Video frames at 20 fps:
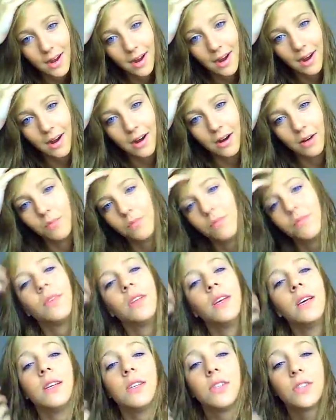
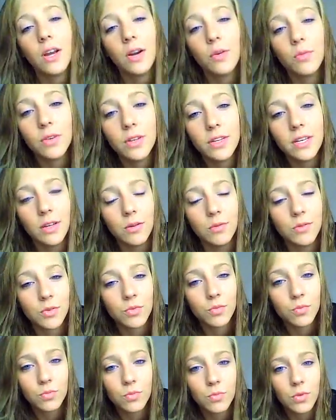So
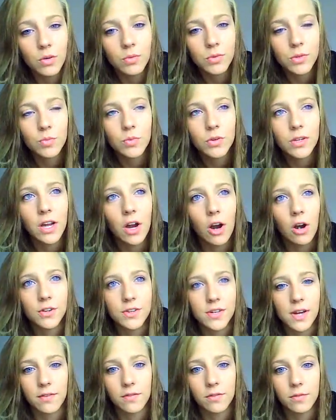it was a really hard
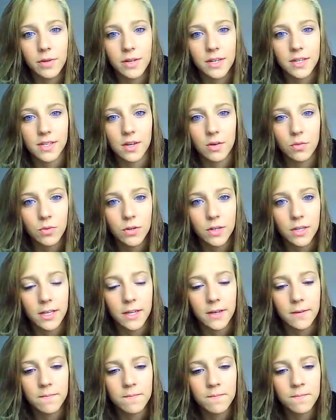time for me, because I
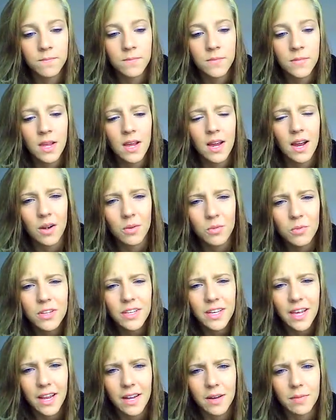really
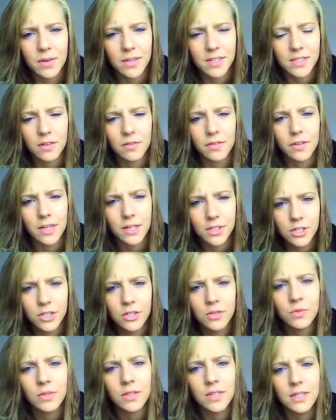hated myself. Like, I
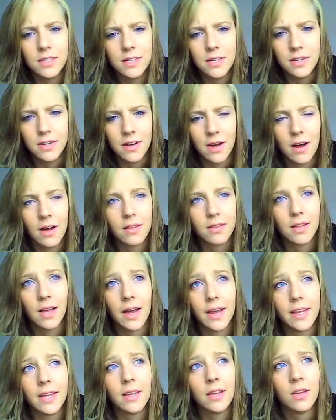genuinely did not
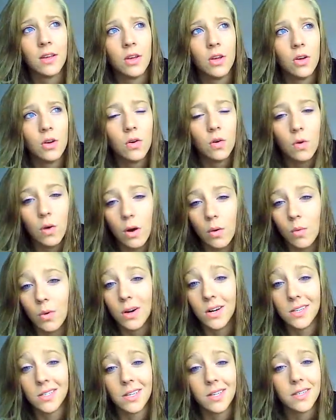like who I
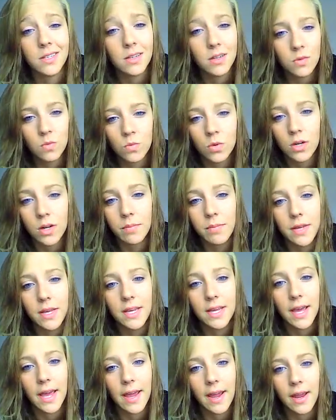was. I didn't want to be
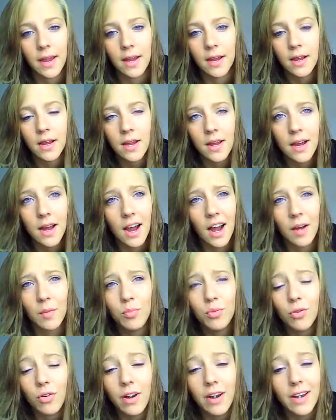gay. I
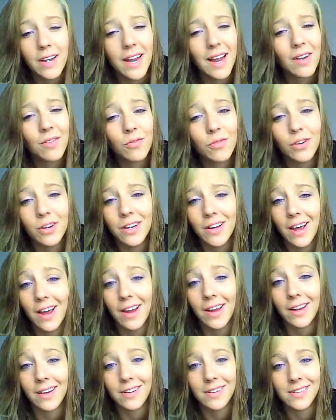prayed every
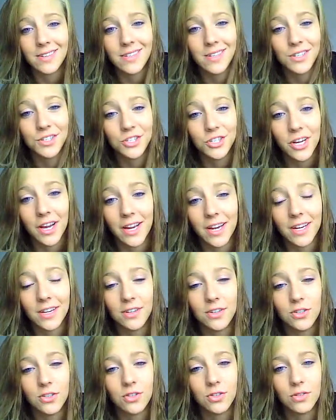night to
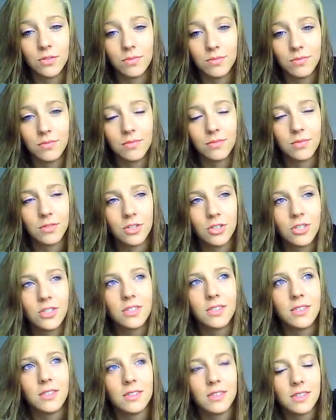change, just
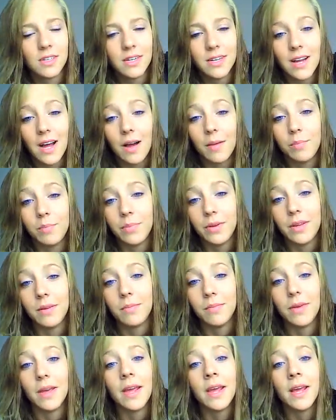to not be
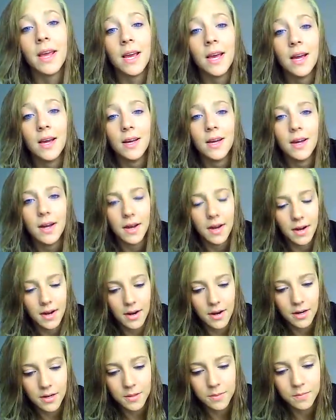me.
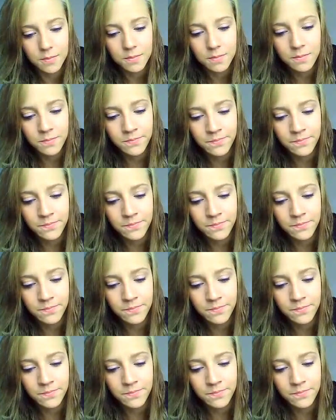And